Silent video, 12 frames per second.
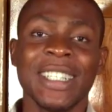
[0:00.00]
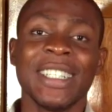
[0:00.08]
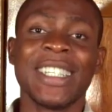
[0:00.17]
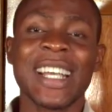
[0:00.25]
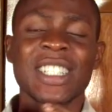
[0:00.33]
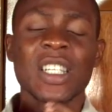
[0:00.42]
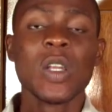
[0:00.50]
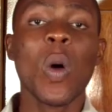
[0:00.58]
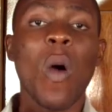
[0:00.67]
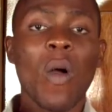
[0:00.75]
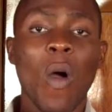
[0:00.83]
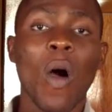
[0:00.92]
There is
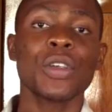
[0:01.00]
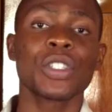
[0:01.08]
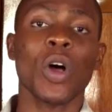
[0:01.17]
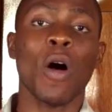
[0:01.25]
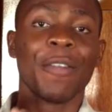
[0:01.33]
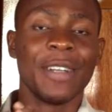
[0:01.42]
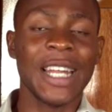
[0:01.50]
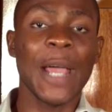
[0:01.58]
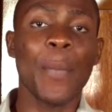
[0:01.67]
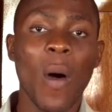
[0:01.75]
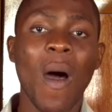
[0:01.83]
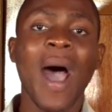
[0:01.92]
low cost of
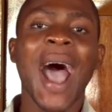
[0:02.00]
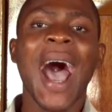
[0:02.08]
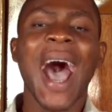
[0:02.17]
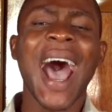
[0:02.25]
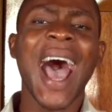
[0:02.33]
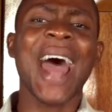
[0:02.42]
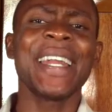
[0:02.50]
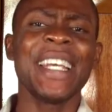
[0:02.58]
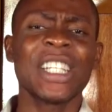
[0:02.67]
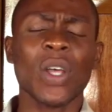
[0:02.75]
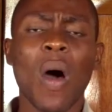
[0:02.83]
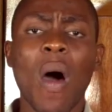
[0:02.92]
labor, and
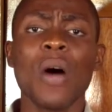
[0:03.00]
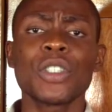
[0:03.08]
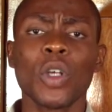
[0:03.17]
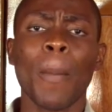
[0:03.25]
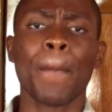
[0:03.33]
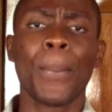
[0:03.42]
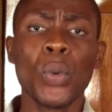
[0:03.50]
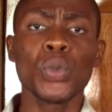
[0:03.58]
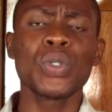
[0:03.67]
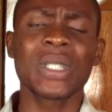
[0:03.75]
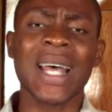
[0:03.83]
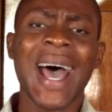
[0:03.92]
it also
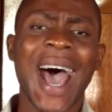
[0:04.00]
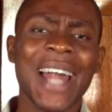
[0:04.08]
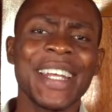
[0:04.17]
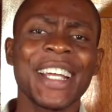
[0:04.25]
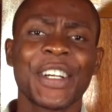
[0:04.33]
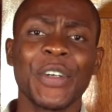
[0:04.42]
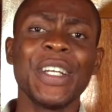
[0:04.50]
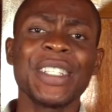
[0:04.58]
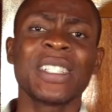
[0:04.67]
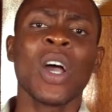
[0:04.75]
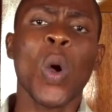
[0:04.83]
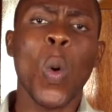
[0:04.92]
boosts and
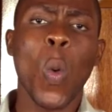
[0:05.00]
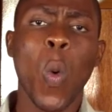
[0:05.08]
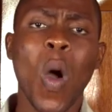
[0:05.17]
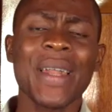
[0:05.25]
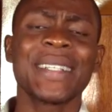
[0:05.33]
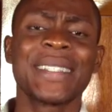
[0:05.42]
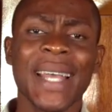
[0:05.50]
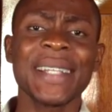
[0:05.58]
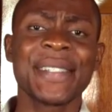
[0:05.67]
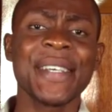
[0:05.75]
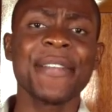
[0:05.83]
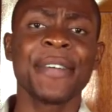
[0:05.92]
increases
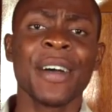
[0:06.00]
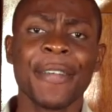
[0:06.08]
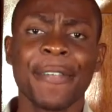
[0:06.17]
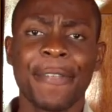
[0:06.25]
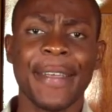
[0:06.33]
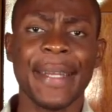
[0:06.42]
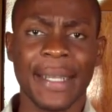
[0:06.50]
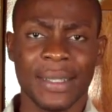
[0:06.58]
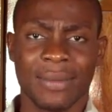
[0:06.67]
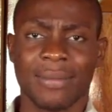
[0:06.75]
qualitative feeding.